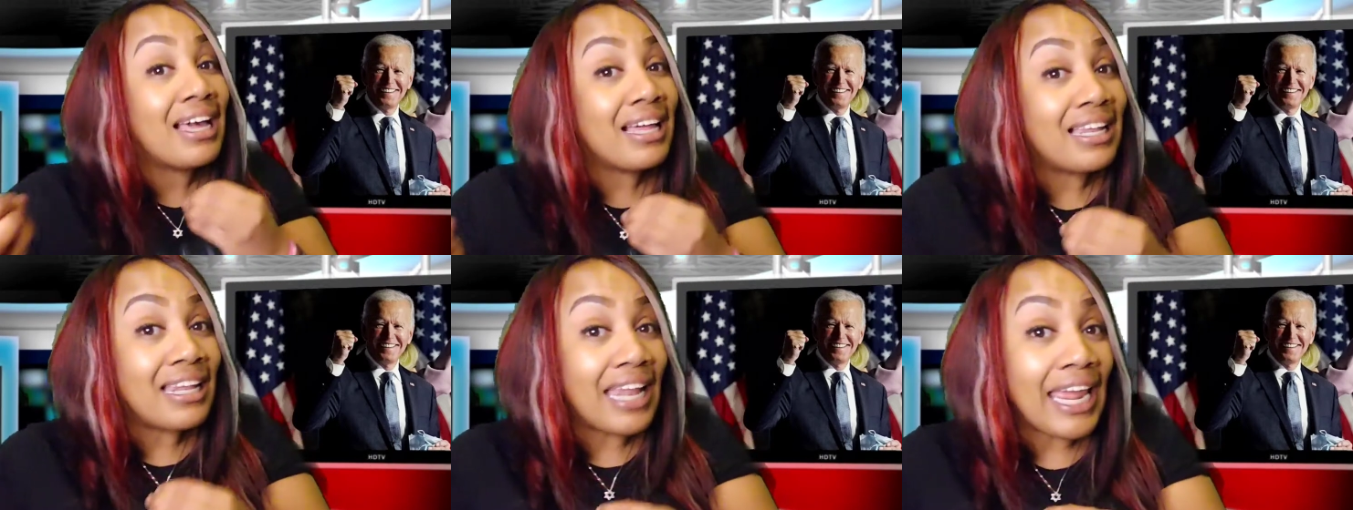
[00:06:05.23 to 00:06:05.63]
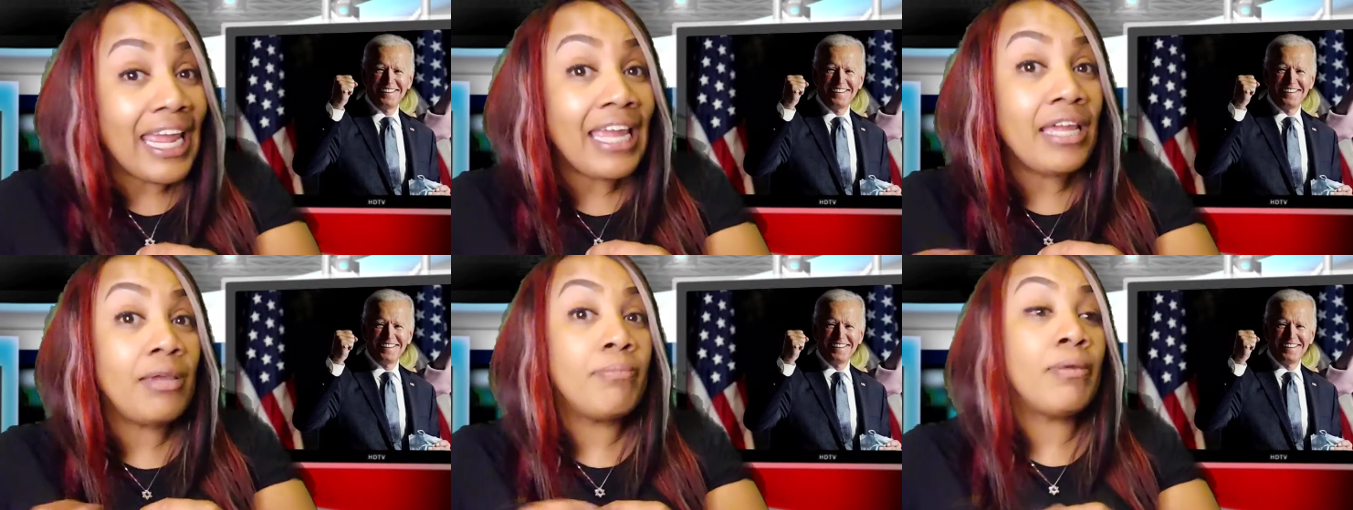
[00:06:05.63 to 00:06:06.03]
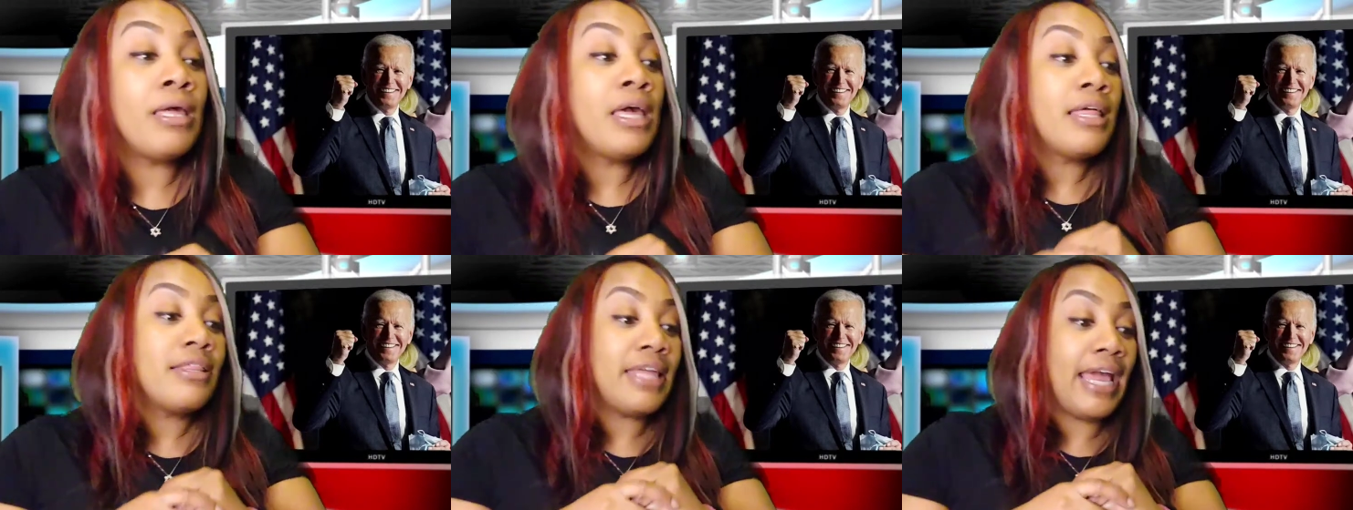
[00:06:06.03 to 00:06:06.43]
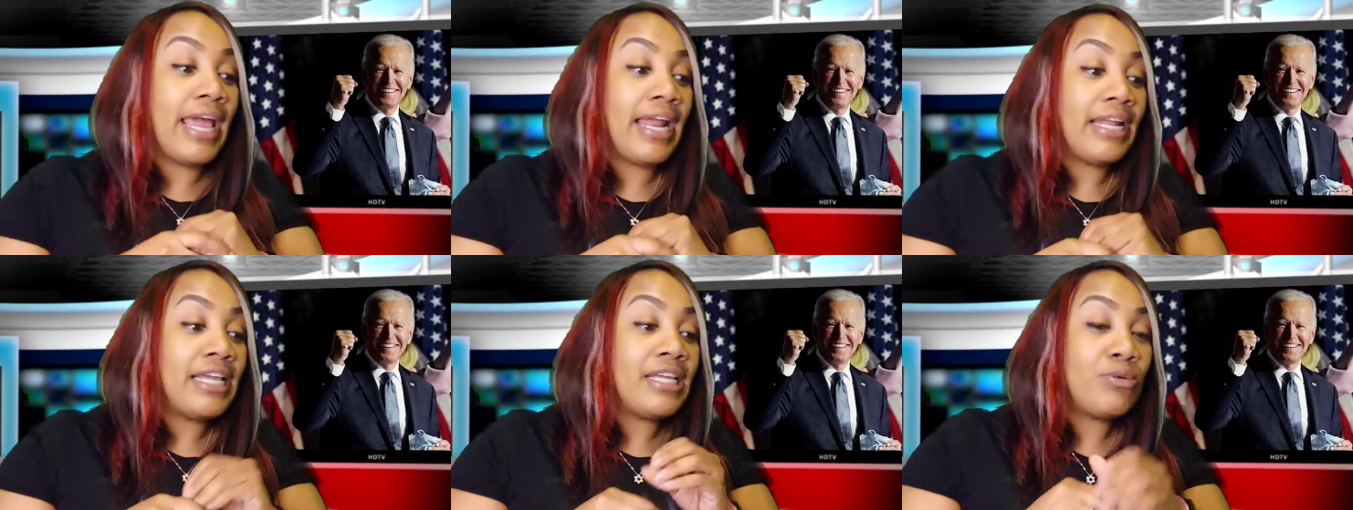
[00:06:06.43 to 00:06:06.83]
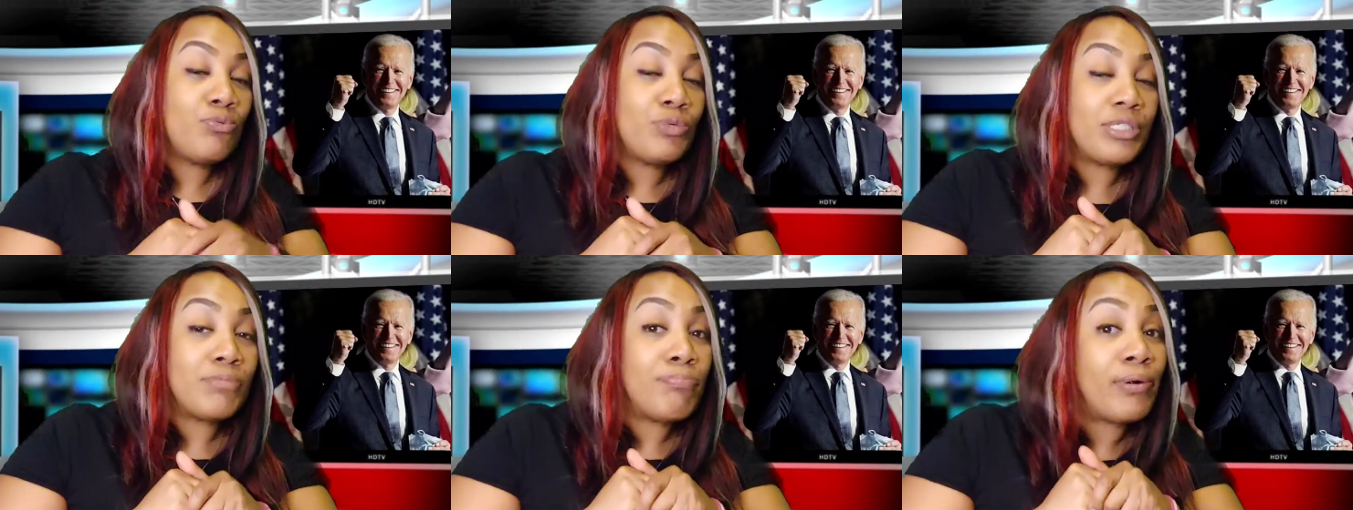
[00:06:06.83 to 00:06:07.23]
Speaker 1: claim that he
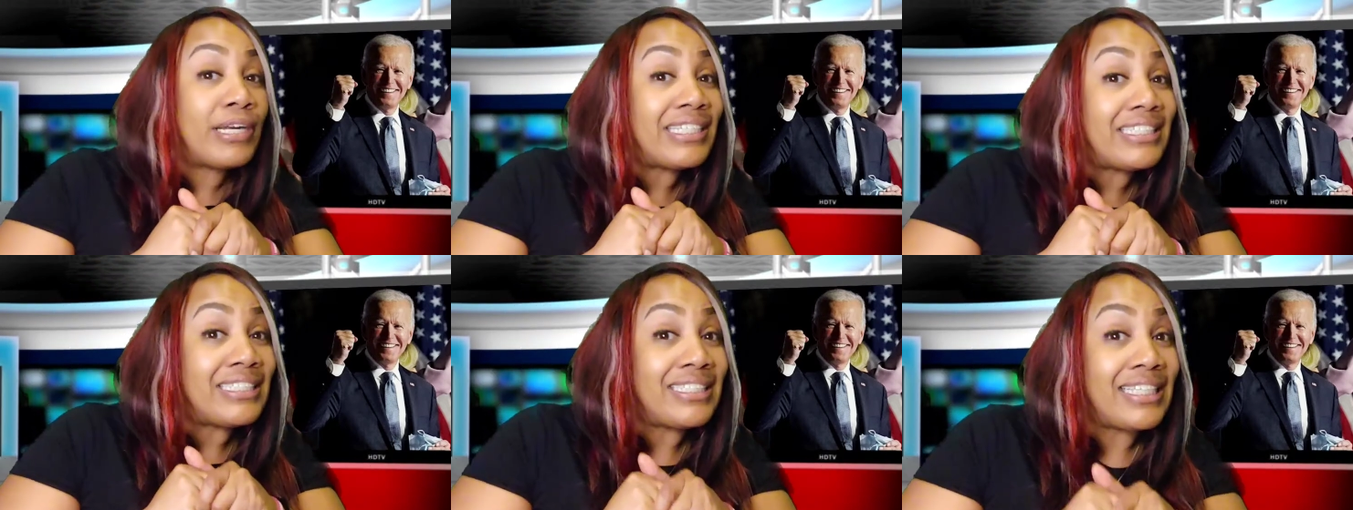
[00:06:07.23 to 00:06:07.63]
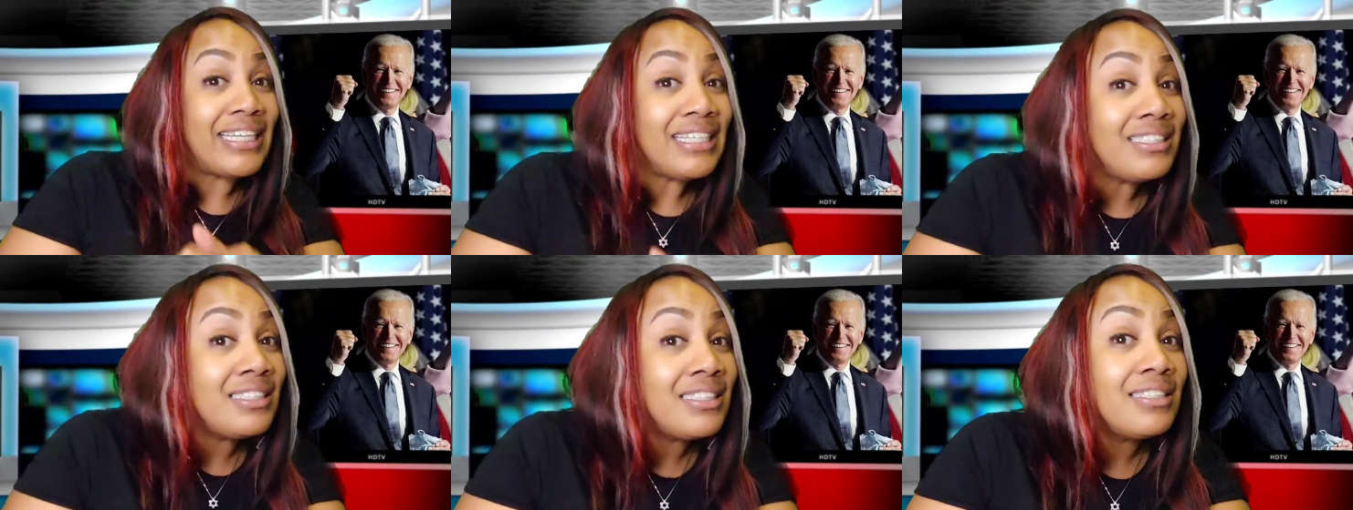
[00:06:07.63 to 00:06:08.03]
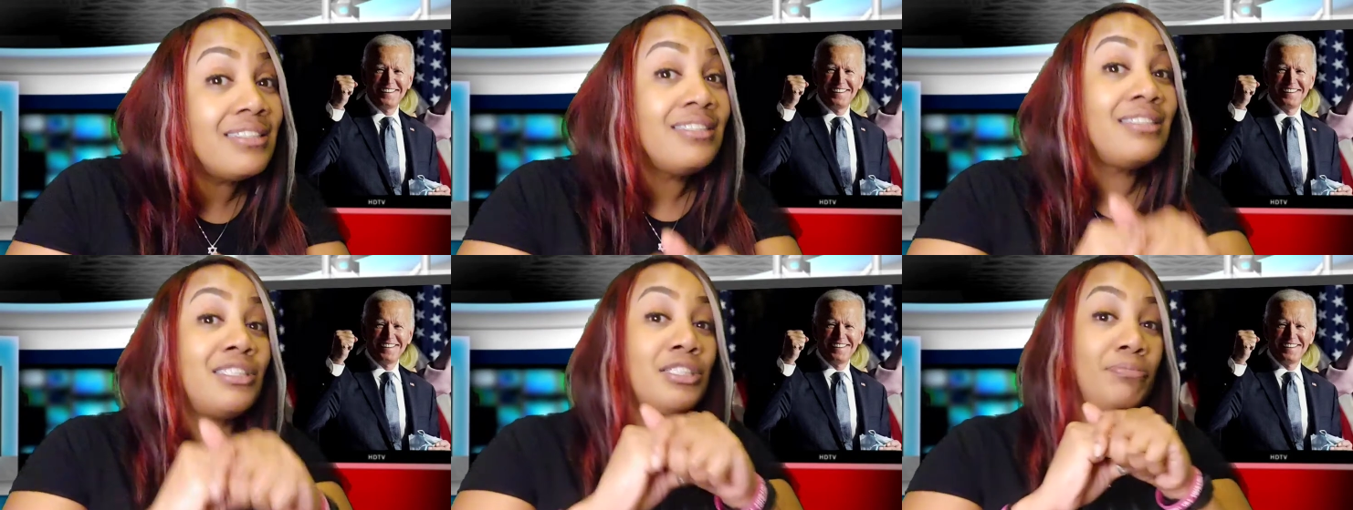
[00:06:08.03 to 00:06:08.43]
was predicting